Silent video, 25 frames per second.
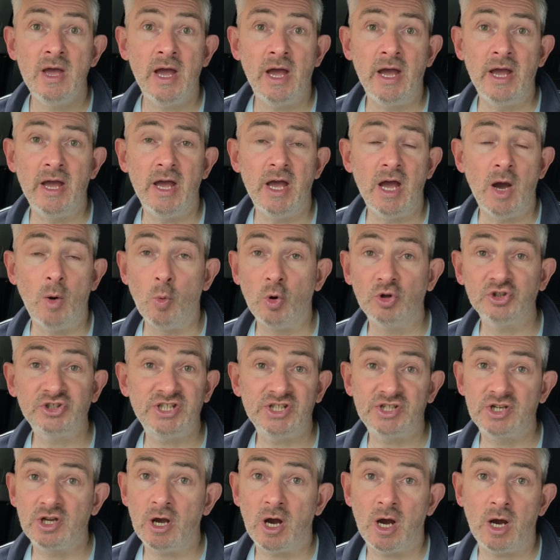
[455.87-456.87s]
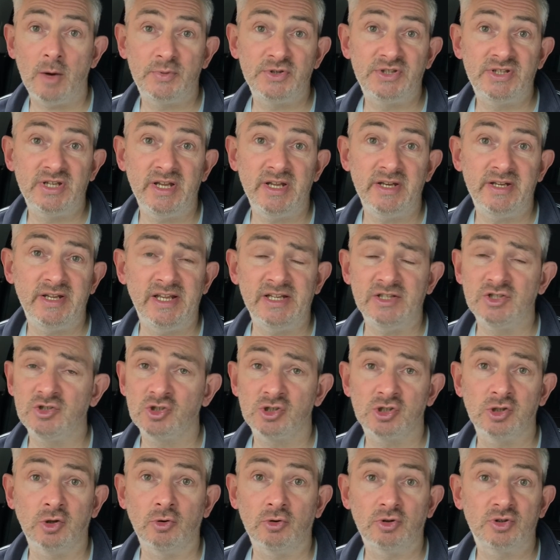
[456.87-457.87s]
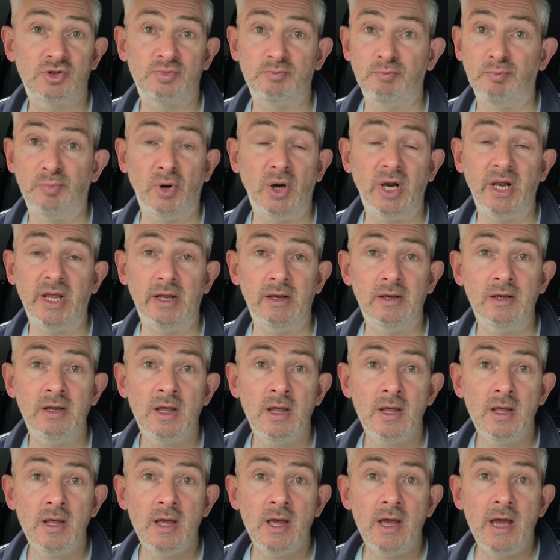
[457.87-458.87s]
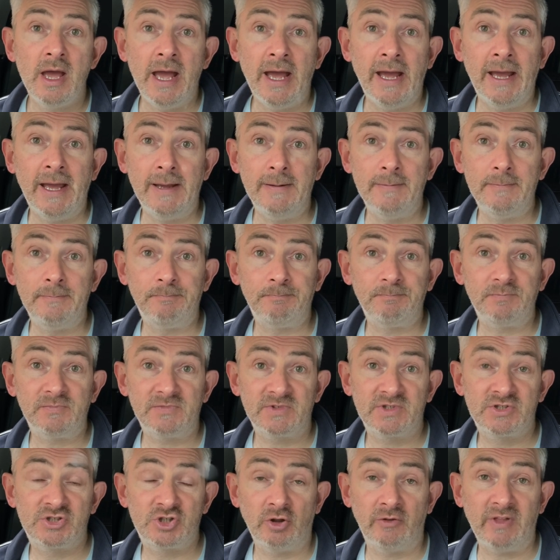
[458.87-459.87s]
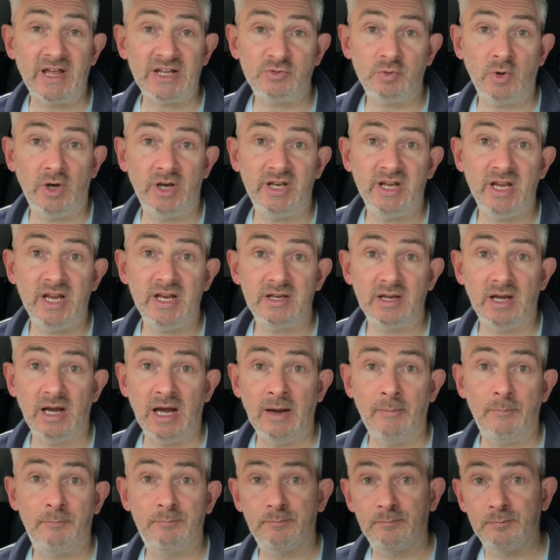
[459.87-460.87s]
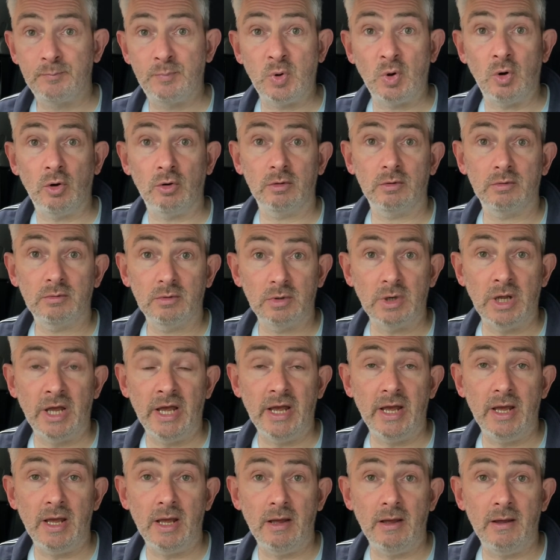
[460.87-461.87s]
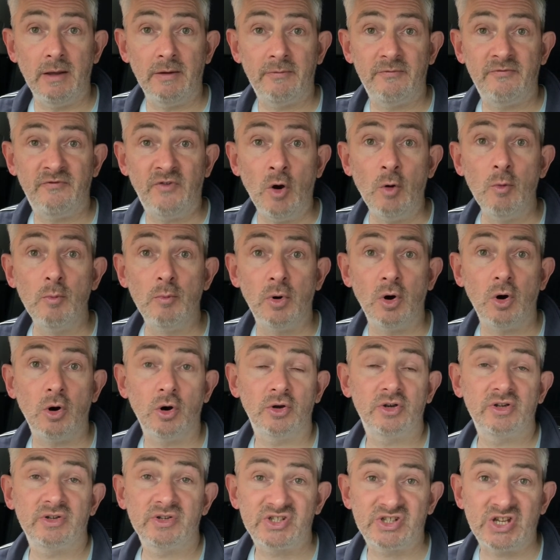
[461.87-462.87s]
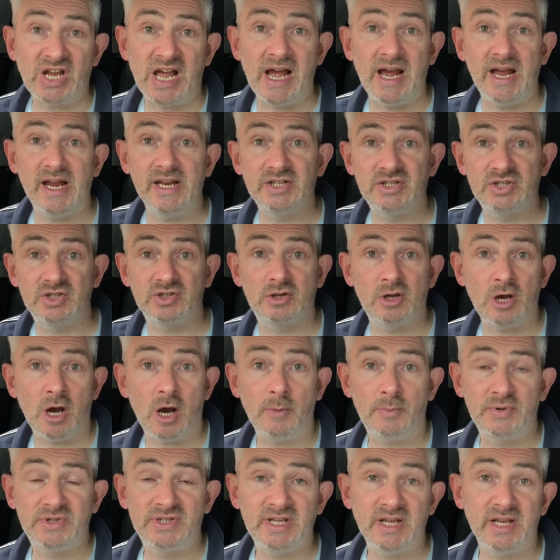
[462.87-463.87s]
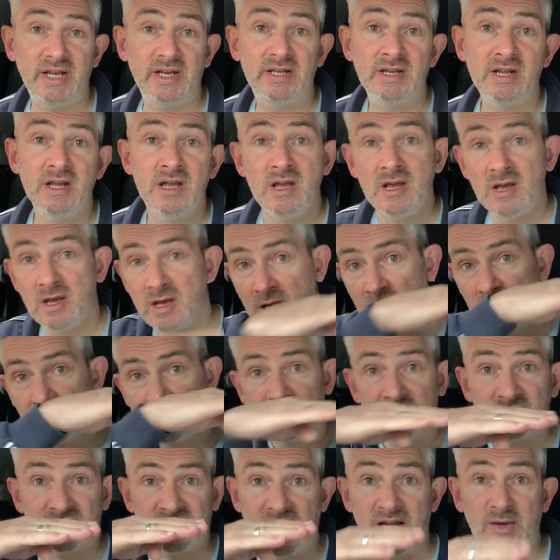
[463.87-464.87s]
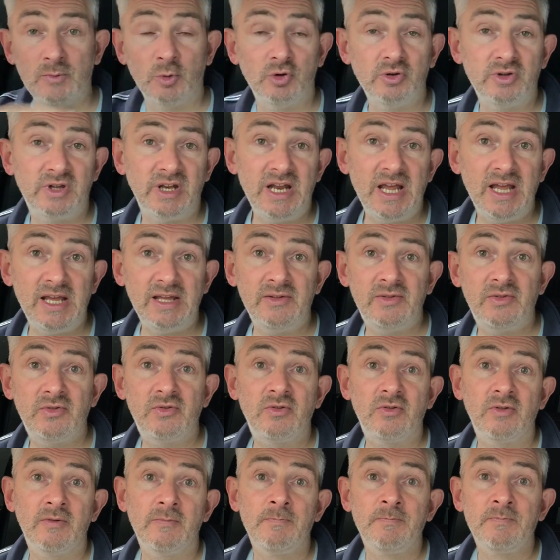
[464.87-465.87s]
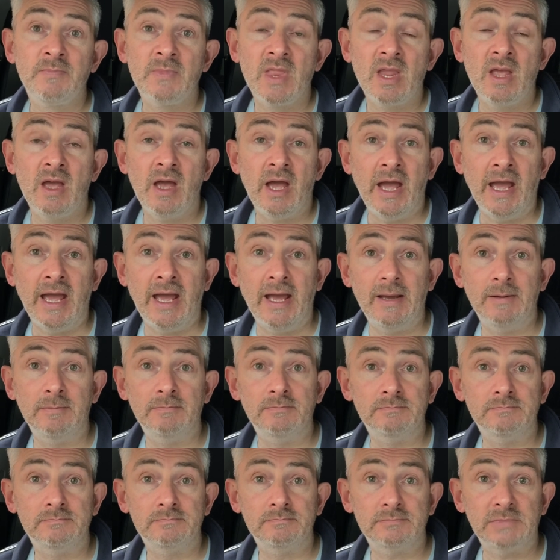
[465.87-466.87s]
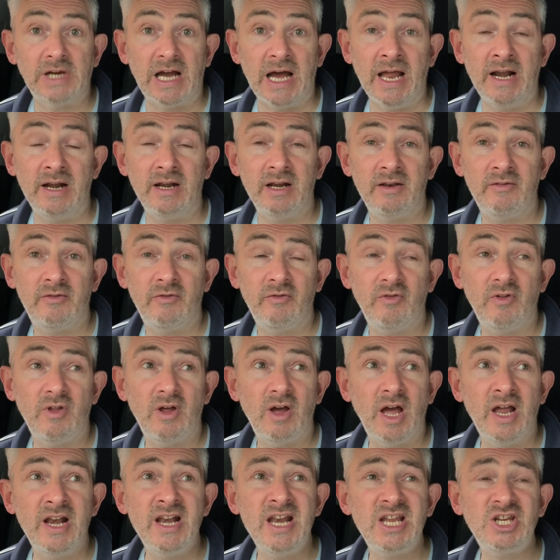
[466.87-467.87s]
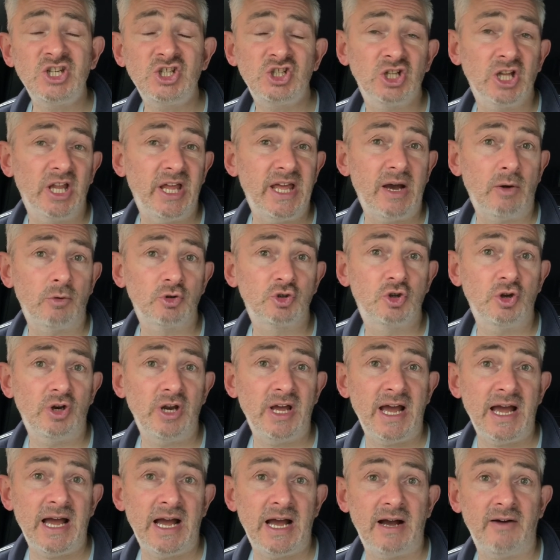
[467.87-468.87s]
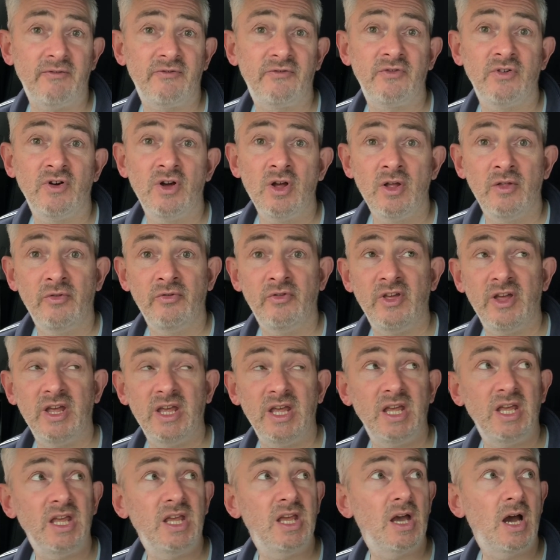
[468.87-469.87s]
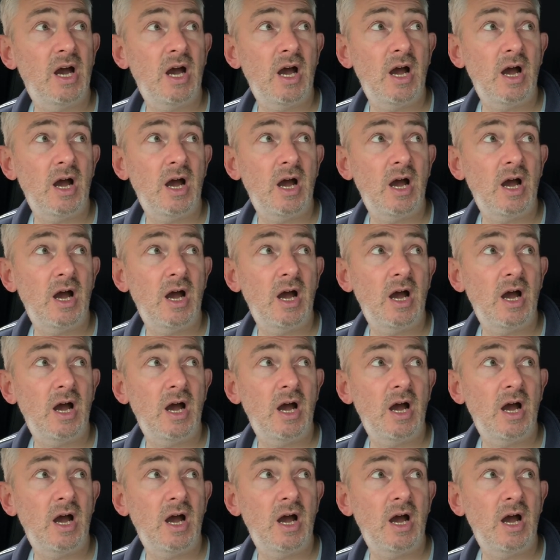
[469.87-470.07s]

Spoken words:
and once it's carpeted, it just looks brilliant. So that's what I did. I put foam board sides carpeted, same underneath, and initially I was going to have the